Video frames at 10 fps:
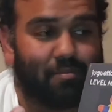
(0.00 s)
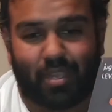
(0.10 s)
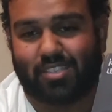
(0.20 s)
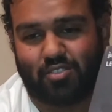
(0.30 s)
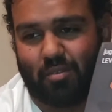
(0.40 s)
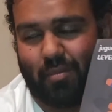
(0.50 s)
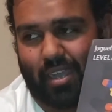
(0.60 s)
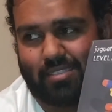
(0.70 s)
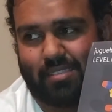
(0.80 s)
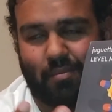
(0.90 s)
Blaze-Storm
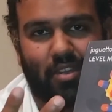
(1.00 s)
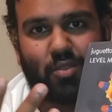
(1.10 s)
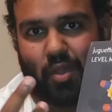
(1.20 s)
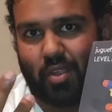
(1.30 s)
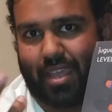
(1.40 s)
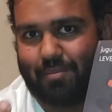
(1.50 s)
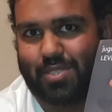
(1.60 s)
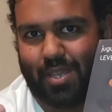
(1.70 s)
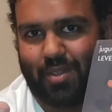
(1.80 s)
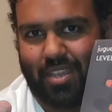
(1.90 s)
boxes. I'm going to do a whole
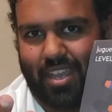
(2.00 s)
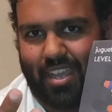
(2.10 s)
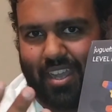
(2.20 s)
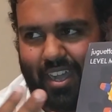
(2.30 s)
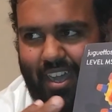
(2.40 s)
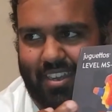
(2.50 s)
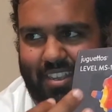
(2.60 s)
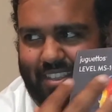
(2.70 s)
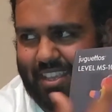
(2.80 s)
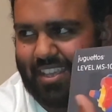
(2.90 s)
episode on
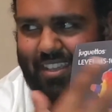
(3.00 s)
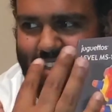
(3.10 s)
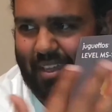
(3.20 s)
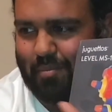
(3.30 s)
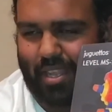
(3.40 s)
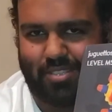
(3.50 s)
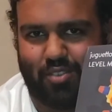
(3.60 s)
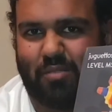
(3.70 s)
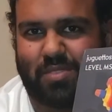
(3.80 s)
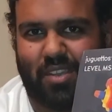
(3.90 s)
the
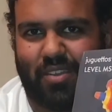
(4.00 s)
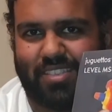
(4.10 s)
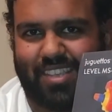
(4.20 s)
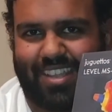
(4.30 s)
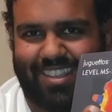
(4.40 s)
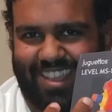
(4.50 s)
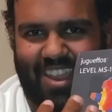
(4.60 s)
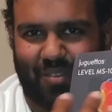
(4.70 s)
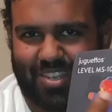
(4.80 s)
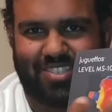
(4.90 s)
Blaze-Storm series and the
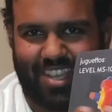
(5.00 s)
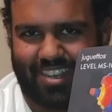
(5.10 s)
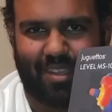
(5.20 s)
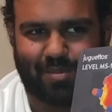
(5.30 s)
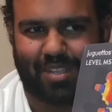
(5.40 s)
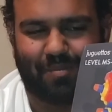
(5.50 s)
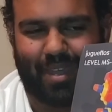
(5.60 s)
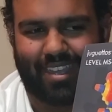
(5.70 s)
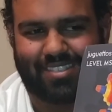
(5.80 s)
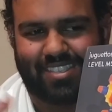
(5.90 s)
English that comes on the
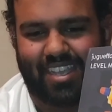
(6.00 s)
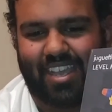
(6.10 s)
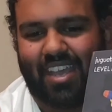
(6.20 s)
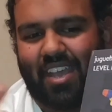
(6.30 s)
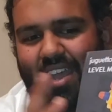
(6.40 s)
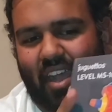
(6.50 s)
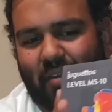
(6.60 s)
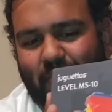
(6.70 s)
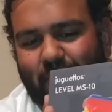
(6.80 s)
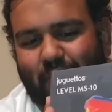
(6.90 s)
box.
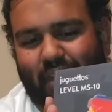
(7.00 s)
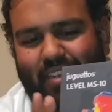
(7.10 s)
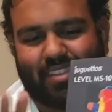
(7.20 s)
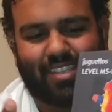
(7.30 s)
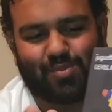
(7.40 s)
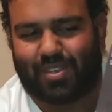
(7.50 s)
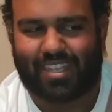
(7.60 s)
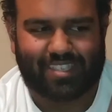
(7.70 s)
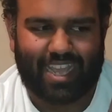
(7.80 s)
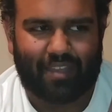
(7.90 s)
But this one
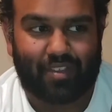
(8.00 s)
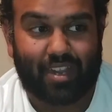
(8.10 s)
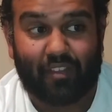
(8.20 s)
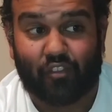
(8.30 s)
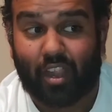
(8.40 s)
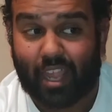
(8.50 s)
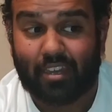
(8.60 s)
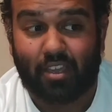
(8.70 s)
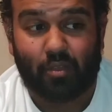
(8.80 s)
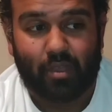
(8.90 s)
doesn't have it. For all I
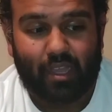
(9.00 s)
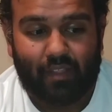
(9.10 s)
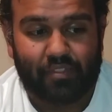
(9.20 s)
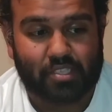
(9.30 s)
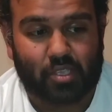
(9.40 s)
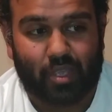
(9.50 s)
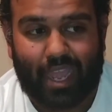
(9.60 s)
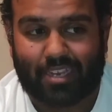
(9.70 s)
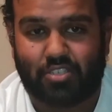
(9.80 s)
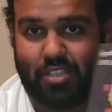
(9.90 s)
know, this could
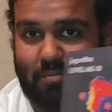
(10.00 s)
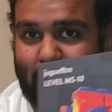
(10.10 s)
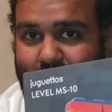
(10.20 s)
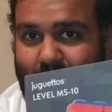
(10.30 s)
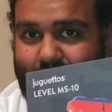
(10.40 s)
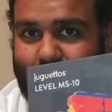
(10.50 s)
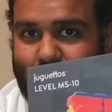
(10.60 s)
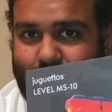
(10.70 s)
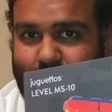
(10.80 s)
actually be like